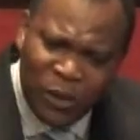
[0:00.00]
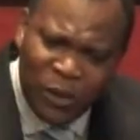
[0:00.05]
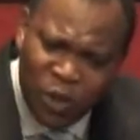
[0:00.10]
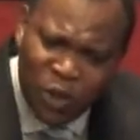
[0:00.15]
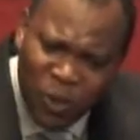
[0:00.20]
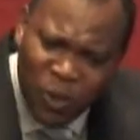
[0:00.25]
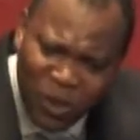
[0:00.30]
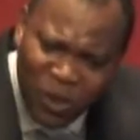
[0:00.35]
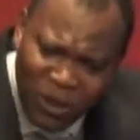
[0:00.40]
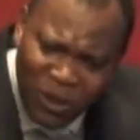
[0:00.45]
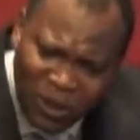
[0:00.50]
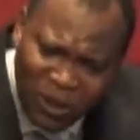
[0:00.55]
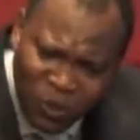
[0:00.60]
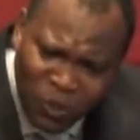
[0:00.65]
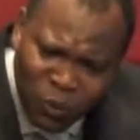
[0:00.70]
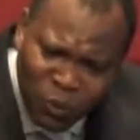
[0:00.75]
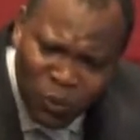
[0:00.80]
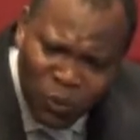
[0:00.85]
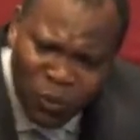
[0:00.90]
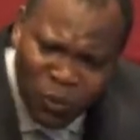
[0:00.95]
you
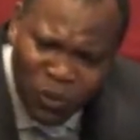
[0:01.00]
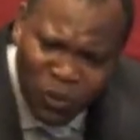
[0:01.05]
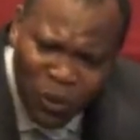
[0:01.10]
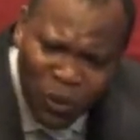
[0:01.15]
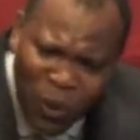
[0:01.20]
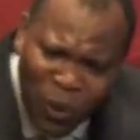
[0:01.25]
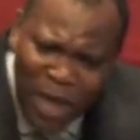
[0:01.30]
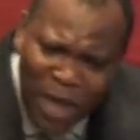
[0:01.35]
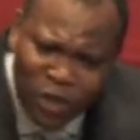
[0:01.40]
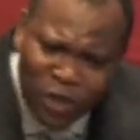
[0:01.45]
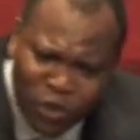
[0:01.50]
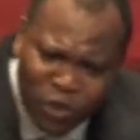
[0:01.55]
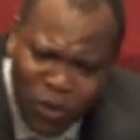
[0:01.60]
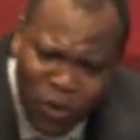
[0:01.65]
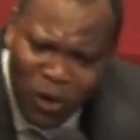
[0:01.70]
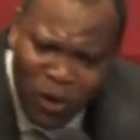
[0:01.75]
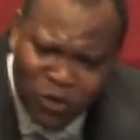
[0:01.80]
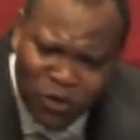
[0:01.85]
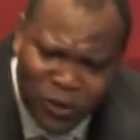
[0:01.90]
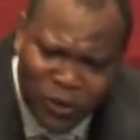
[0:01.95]

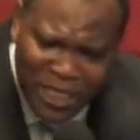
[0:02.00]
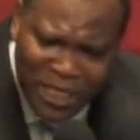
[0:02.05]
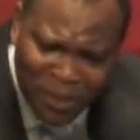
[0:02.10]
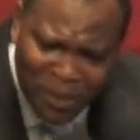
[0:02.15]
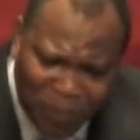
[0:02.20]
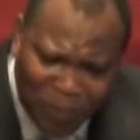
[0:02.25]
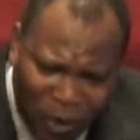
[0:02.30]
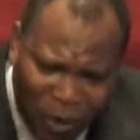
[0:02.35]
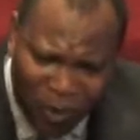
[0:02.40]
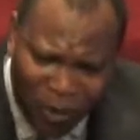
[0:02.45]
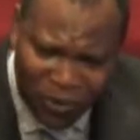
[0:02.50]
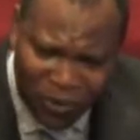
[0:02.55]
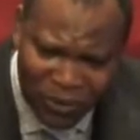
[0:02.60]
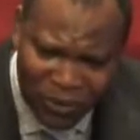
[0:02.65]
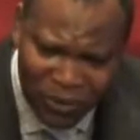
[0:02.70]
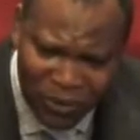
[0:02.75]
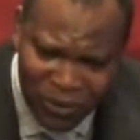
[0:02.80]
want to kill Paul?